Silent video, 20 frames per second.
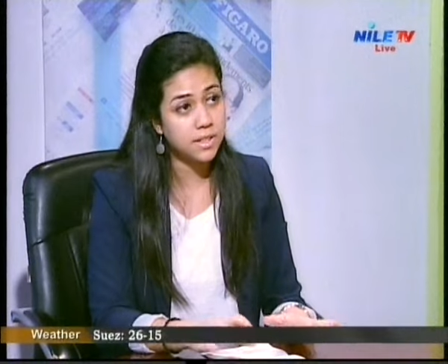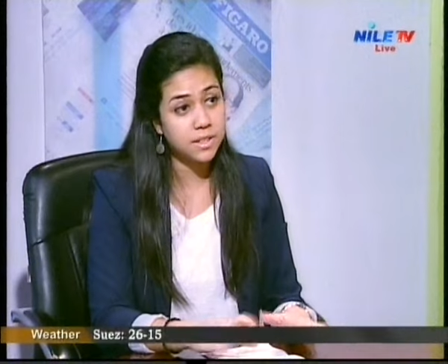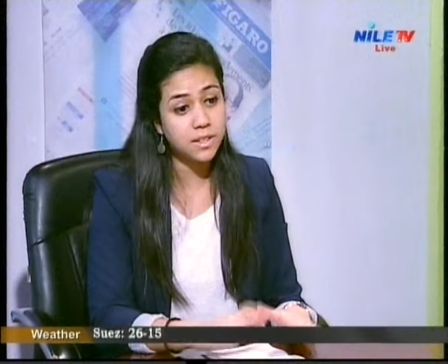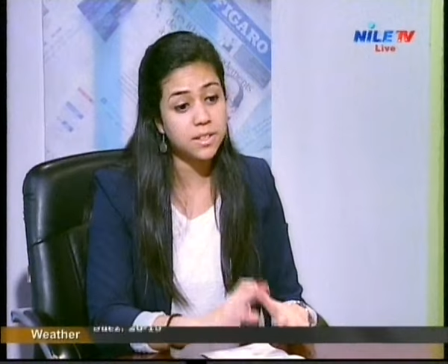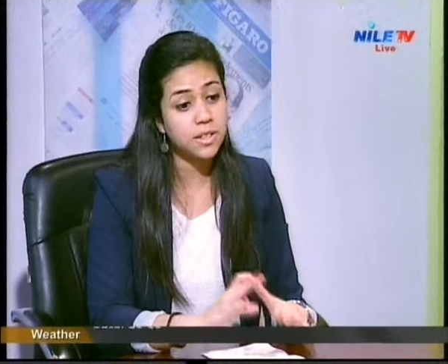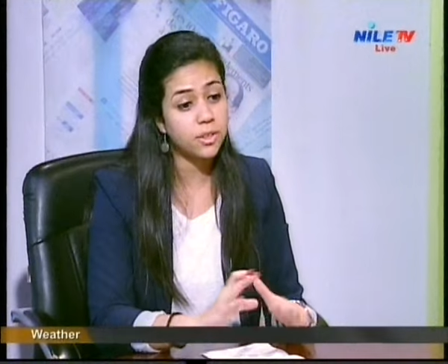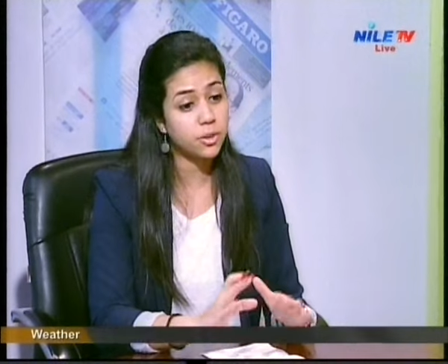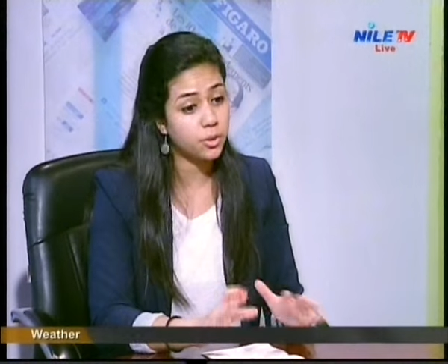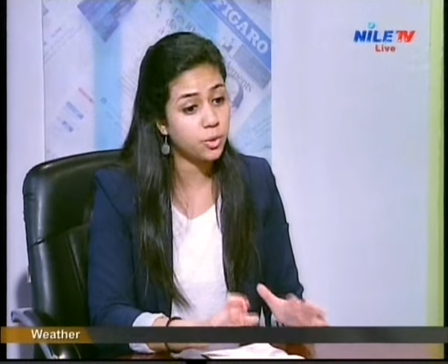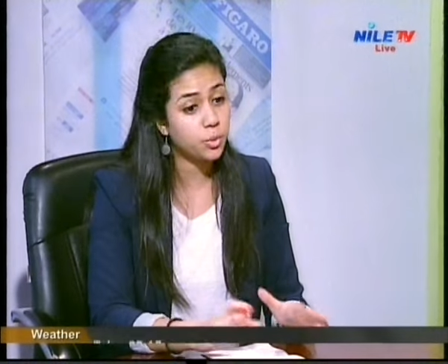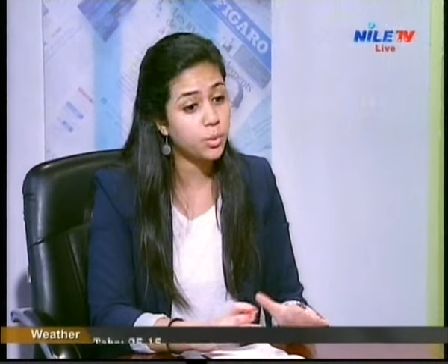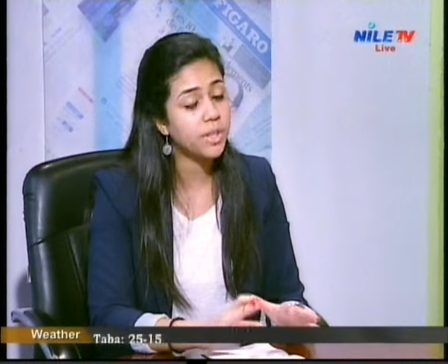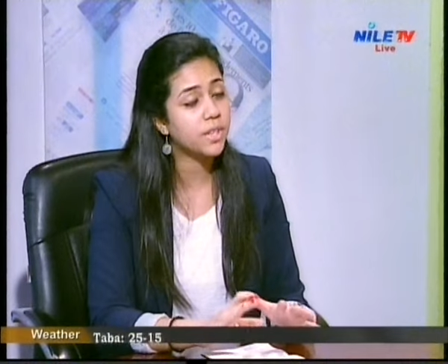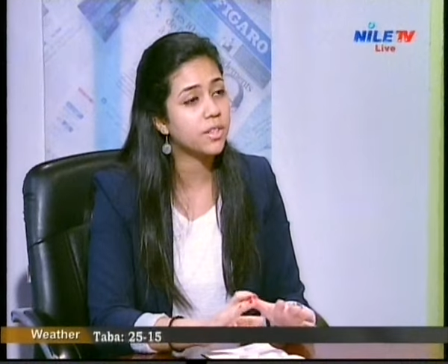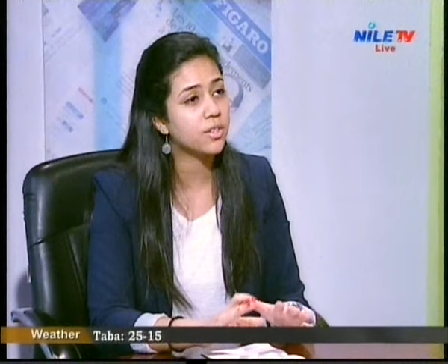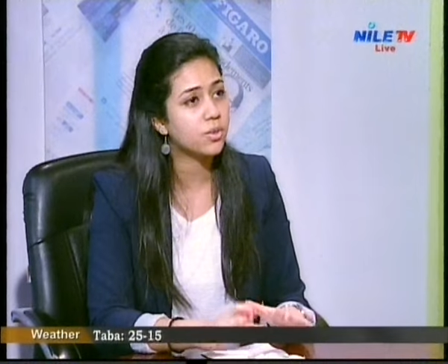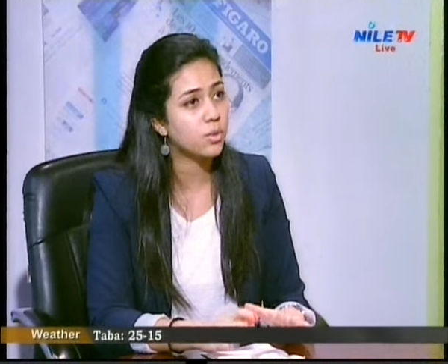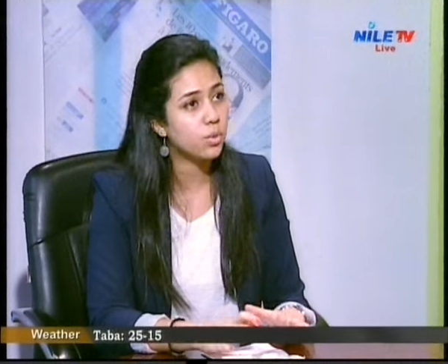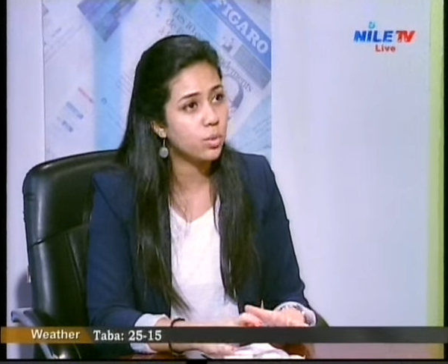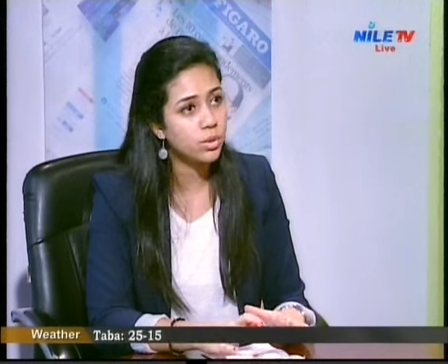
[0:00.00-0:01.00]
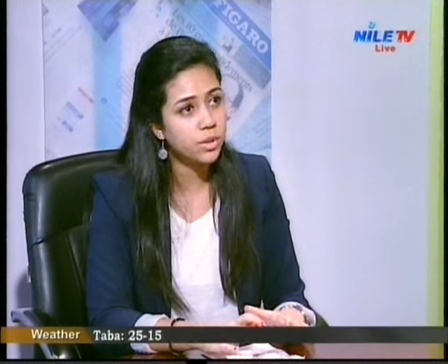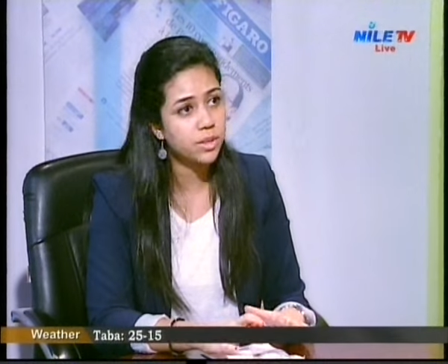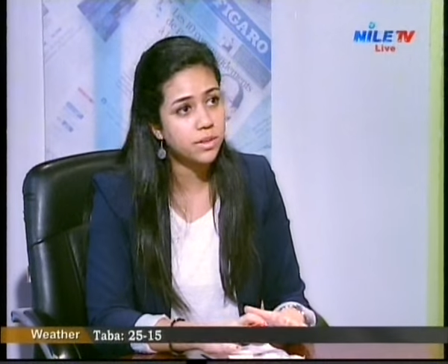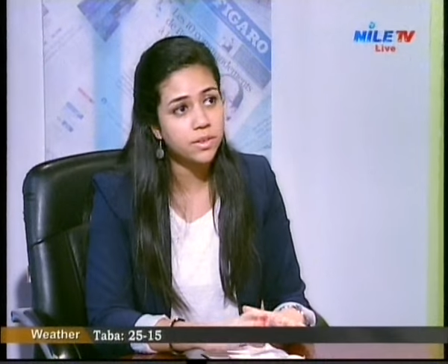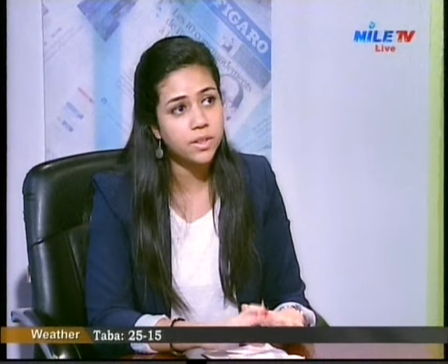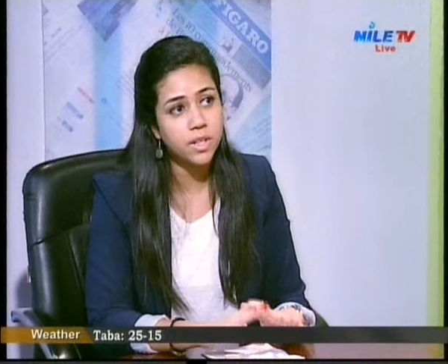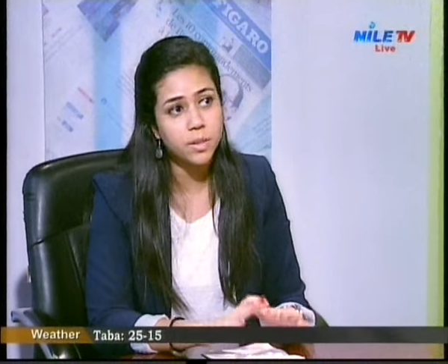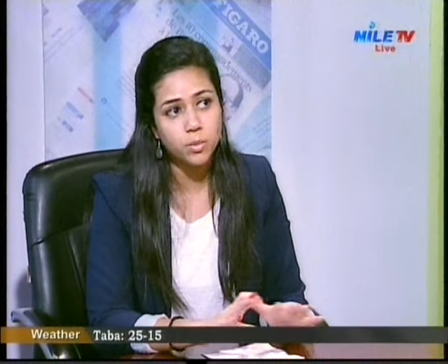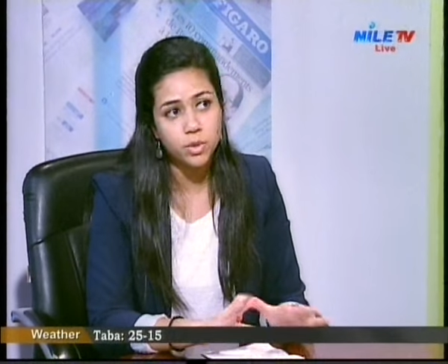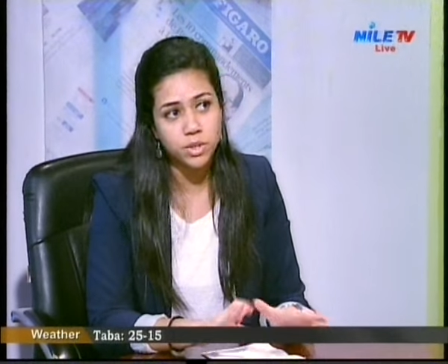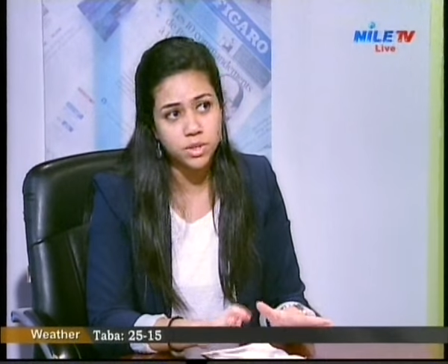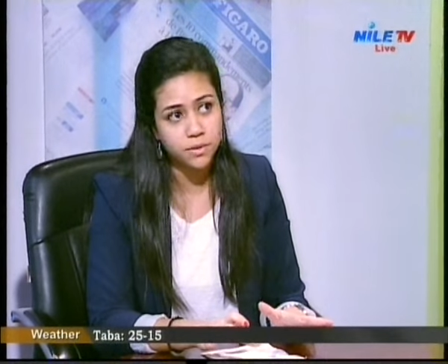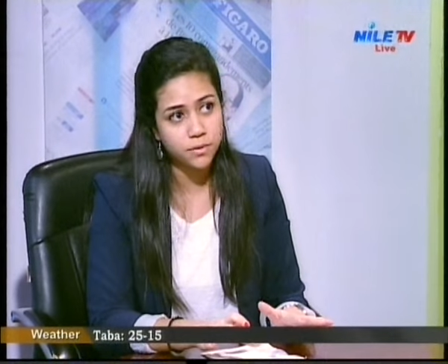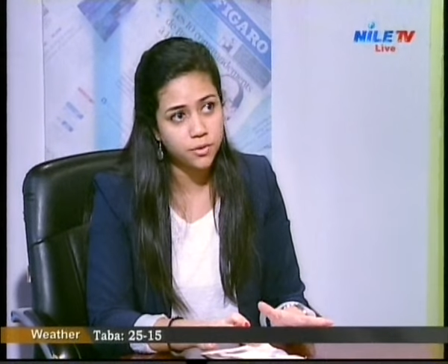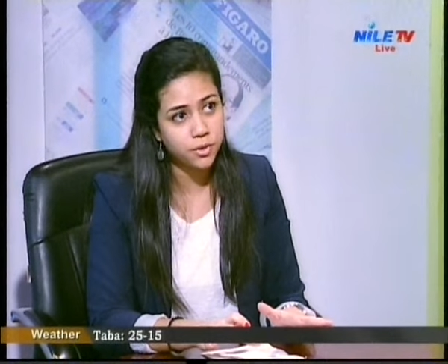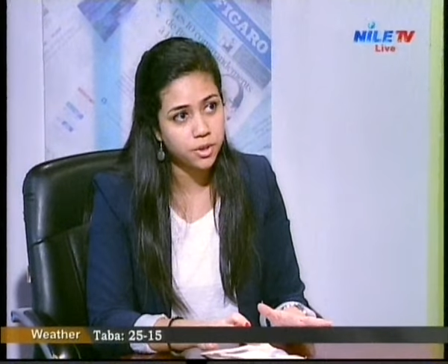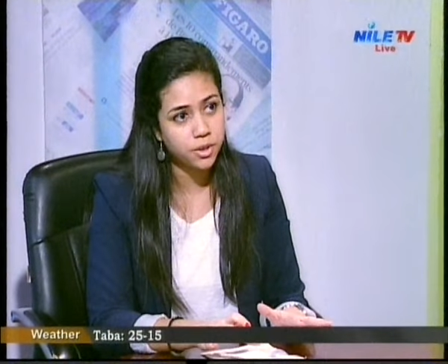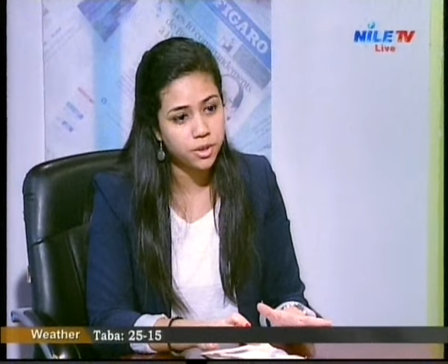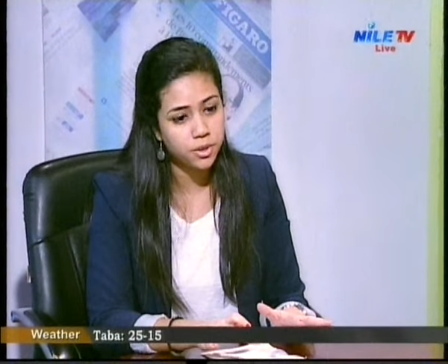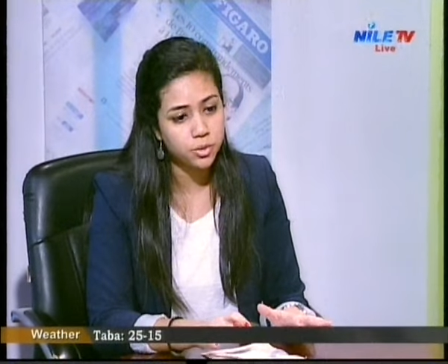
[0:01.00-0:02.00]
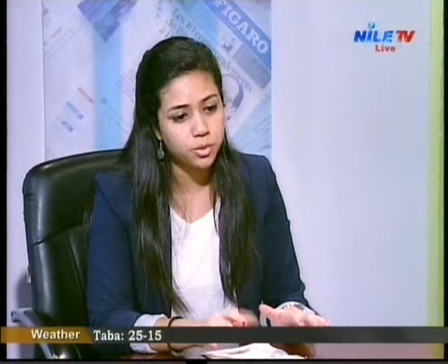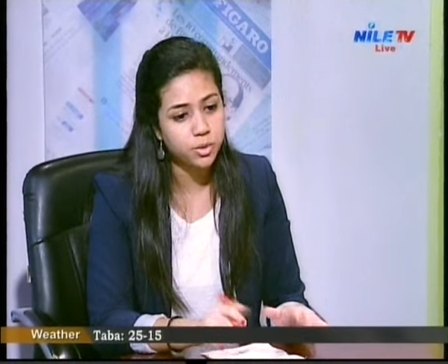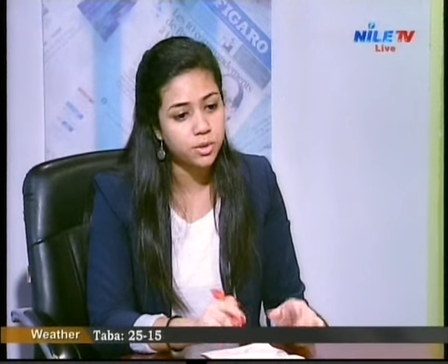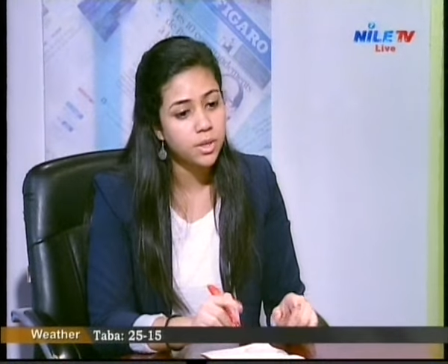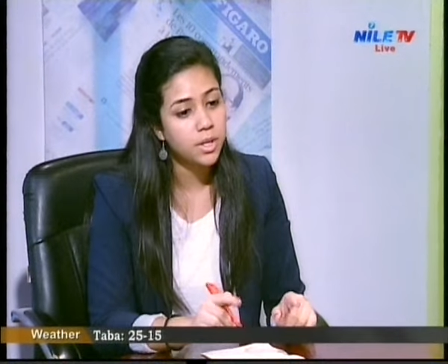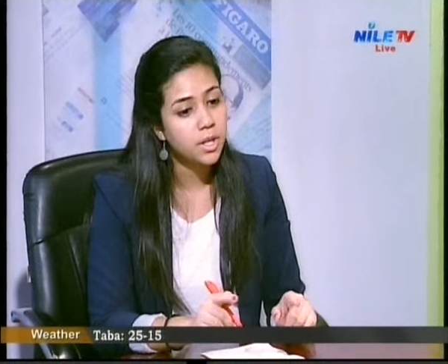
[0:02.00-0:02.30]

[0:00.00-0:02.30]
They are doing this all the time with different countries.